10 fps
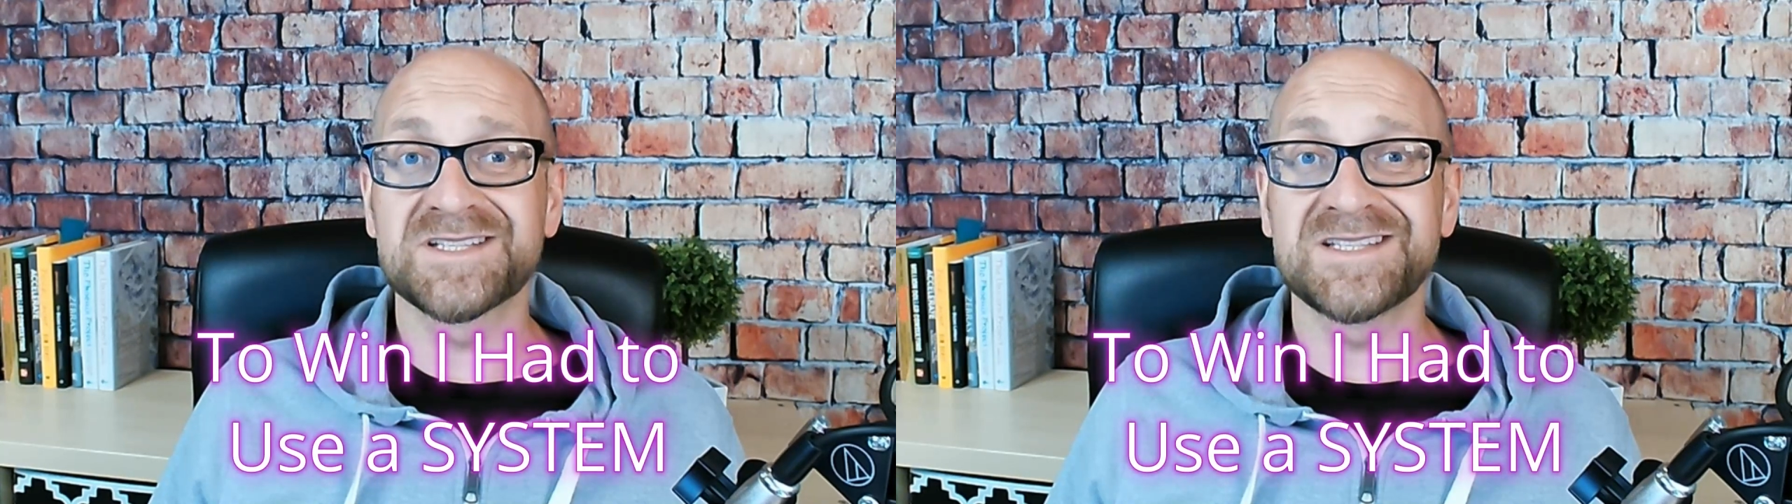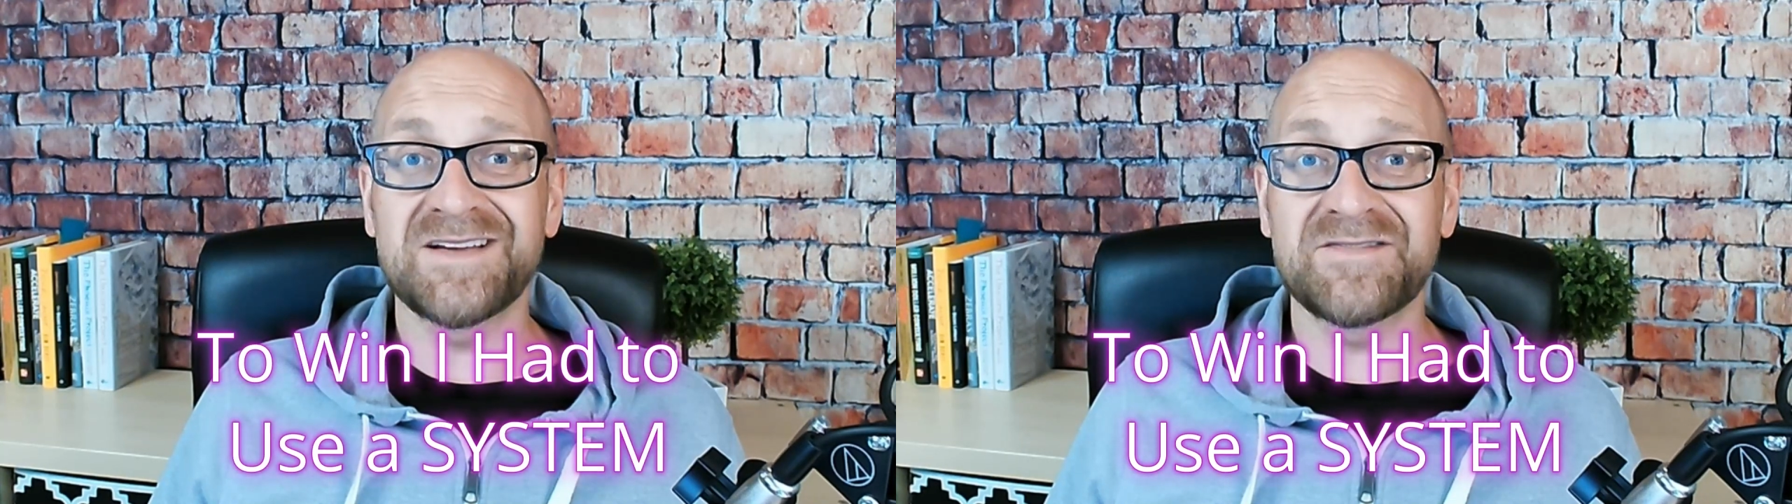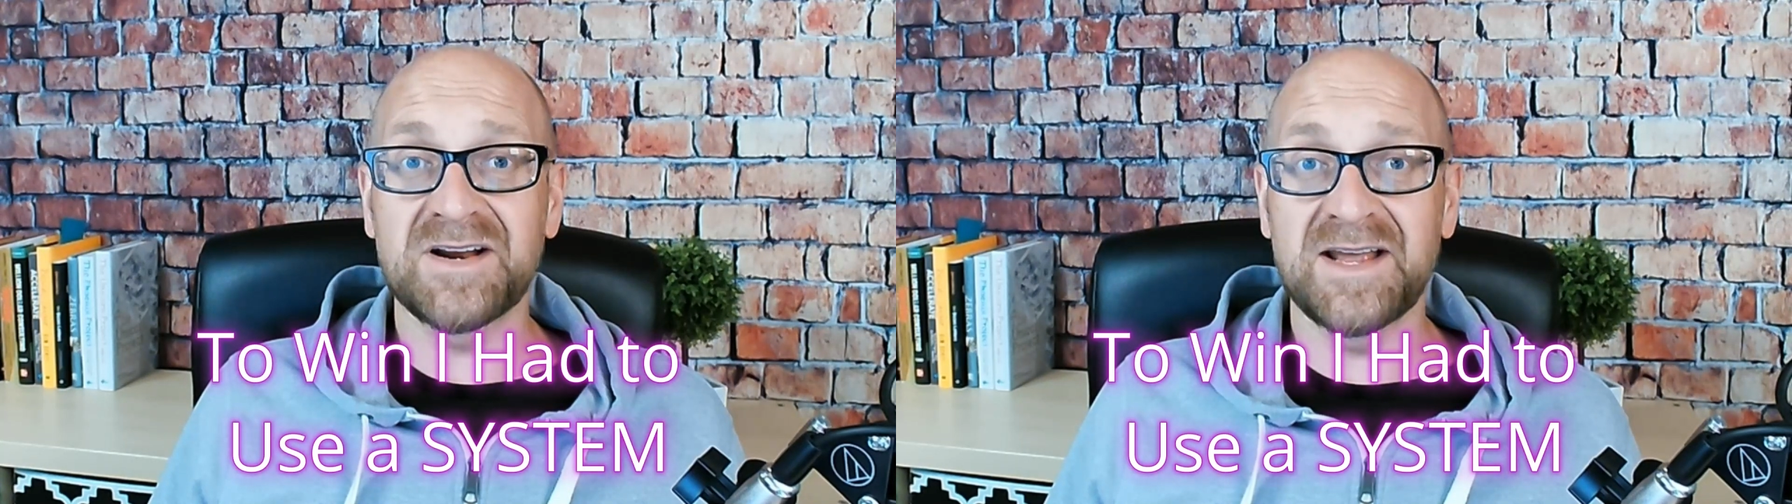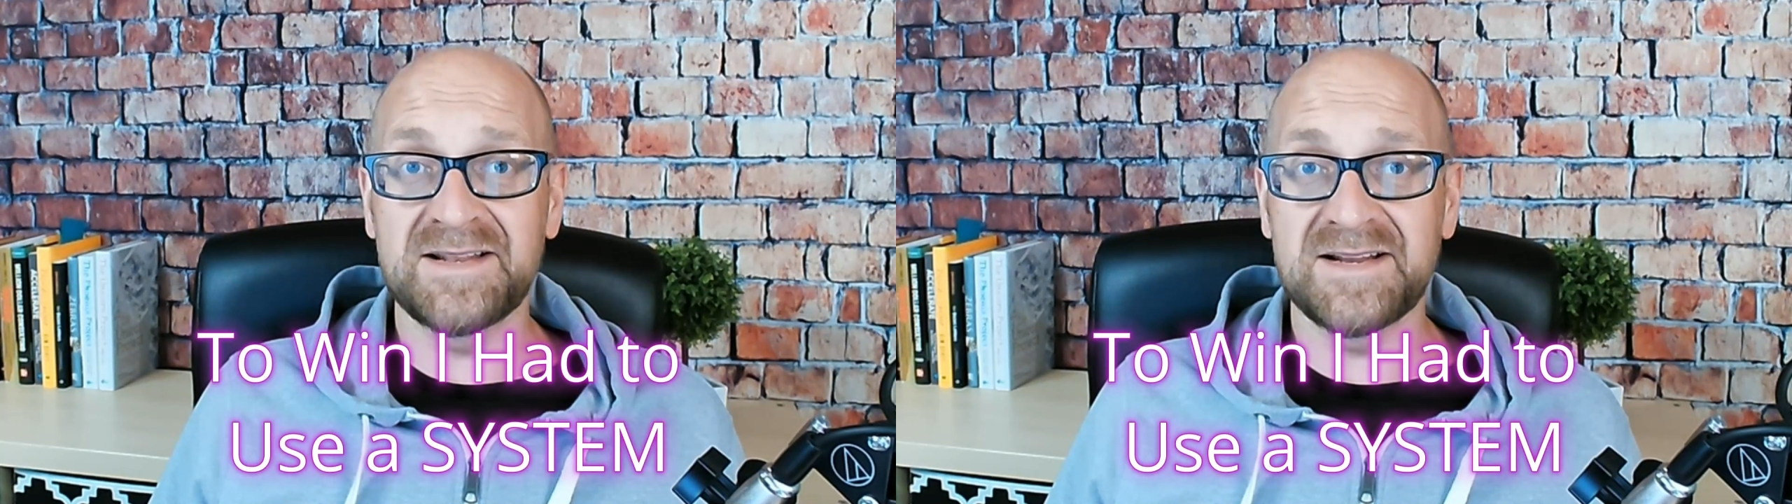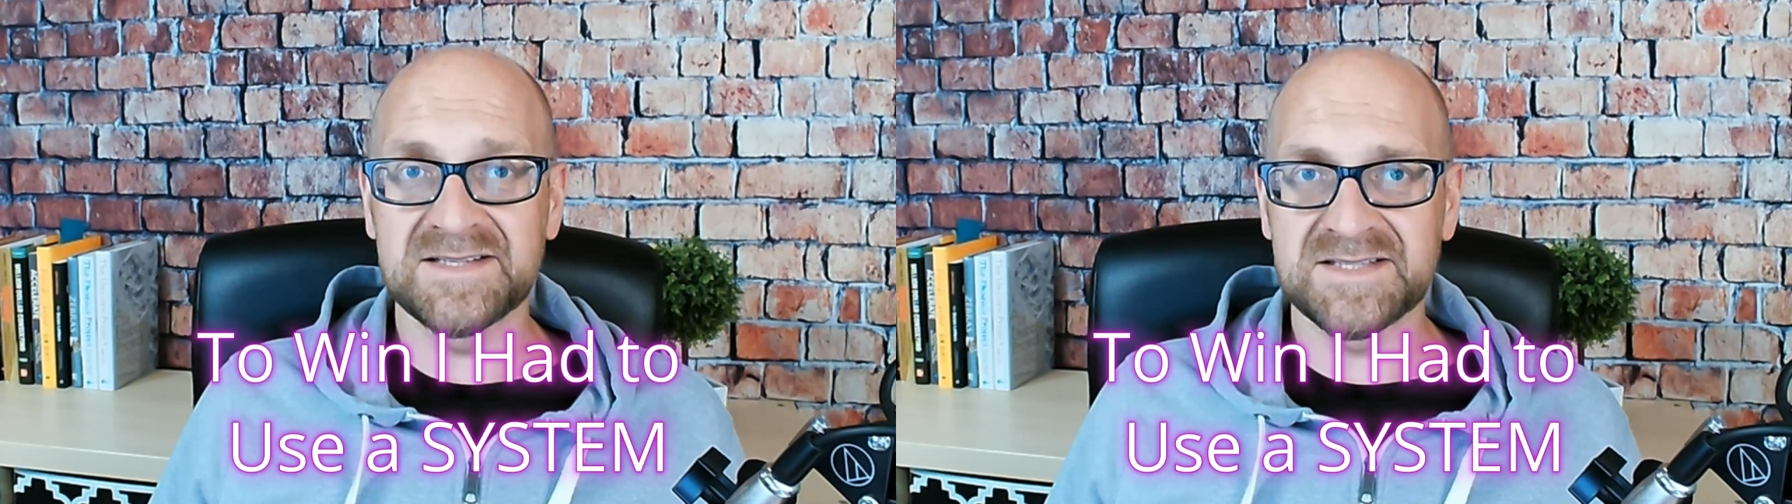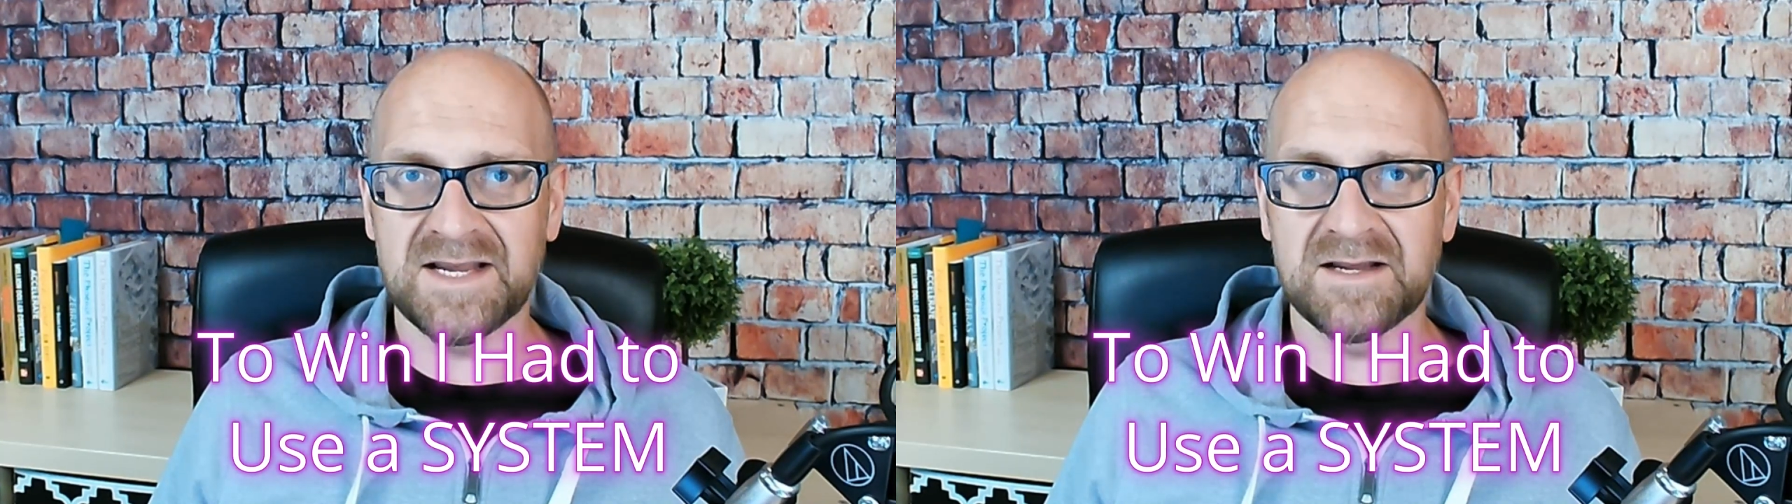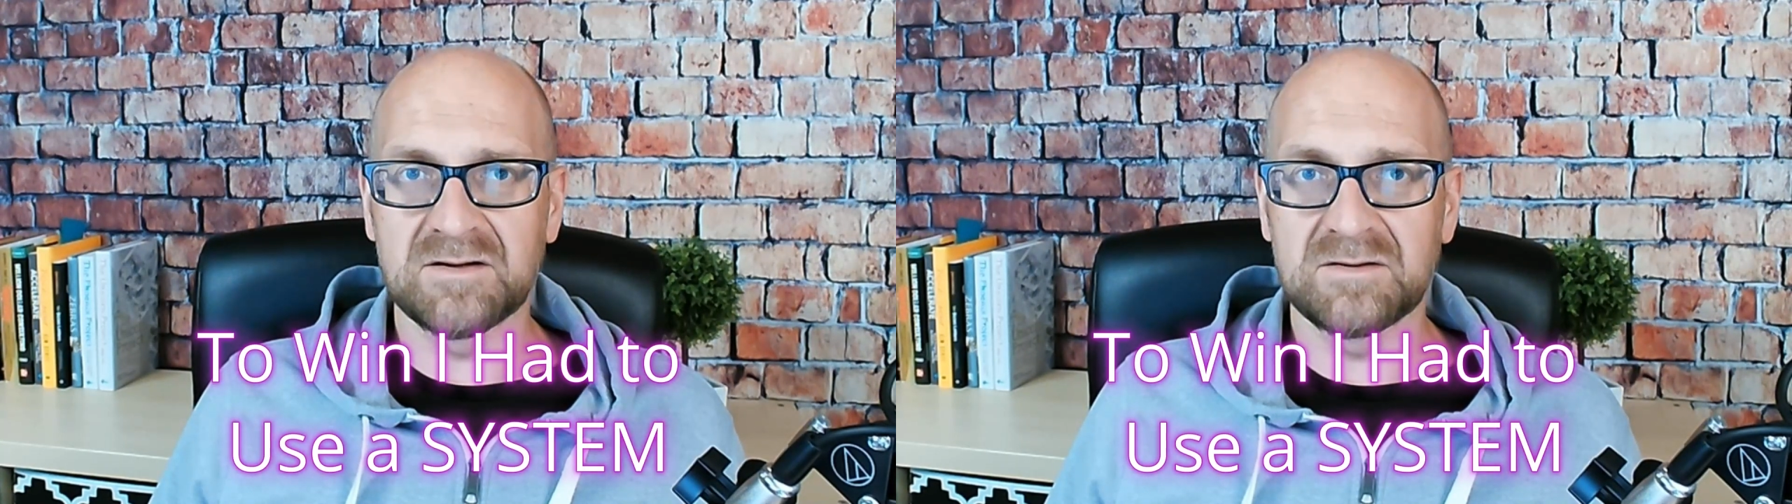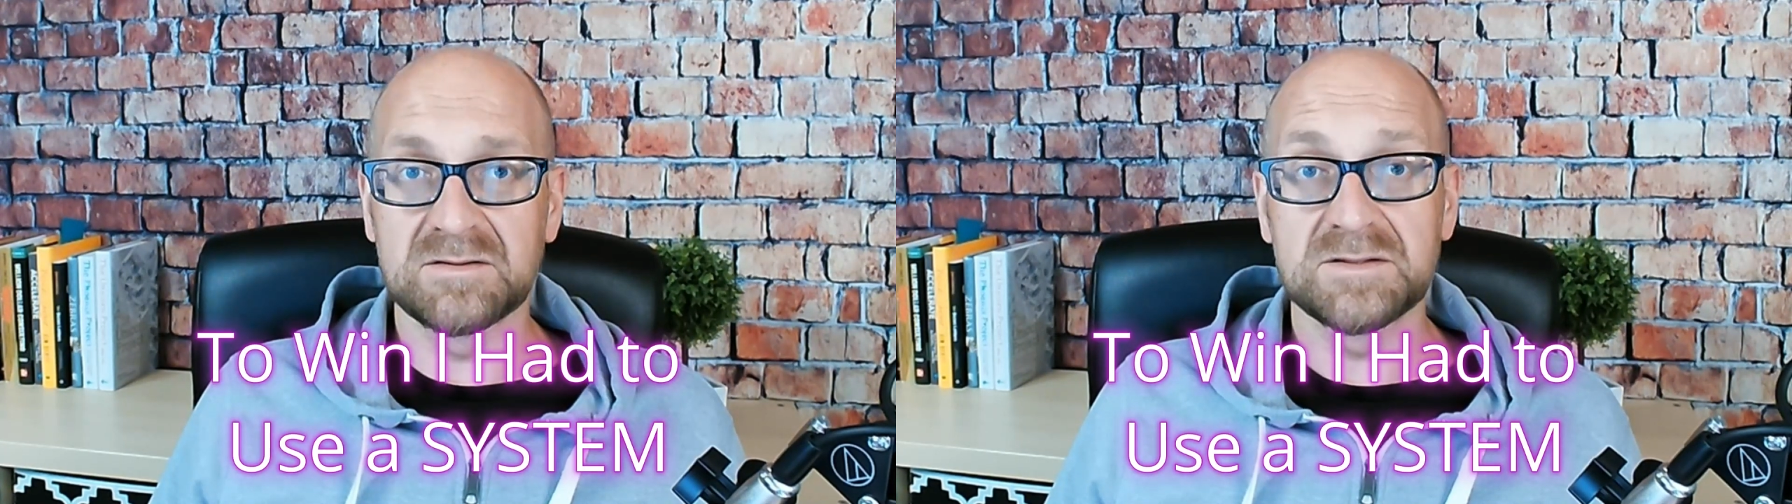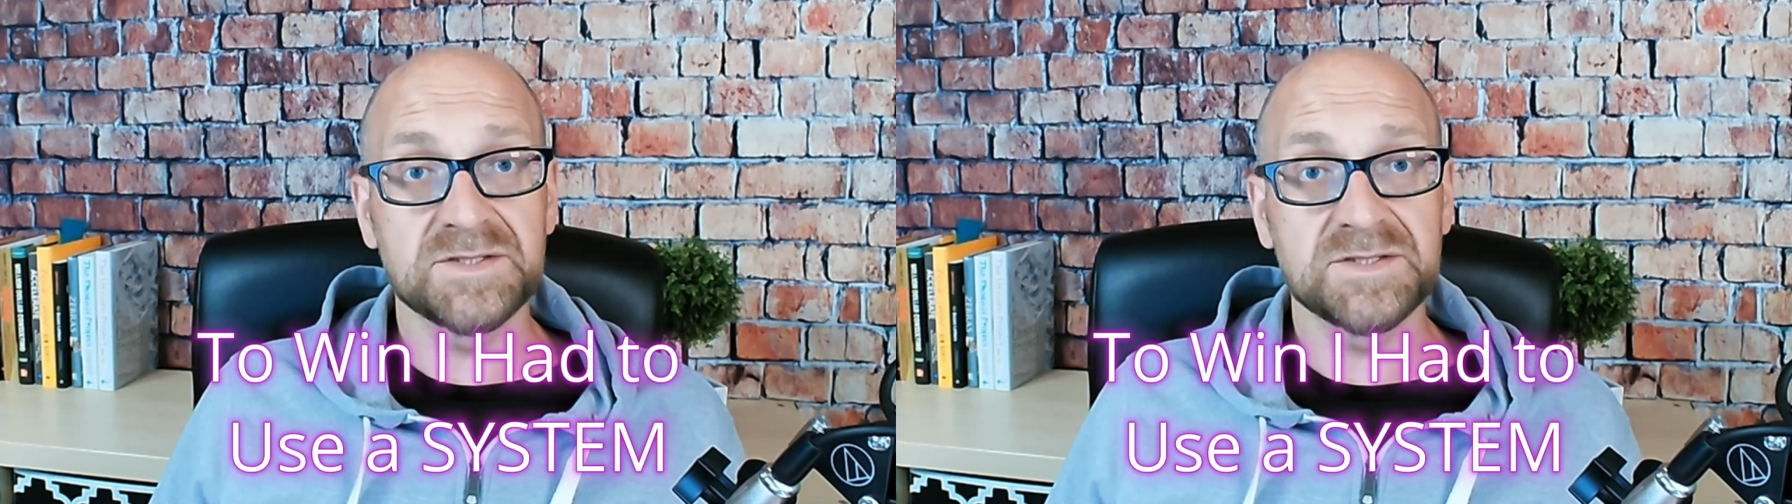never-ending cycle,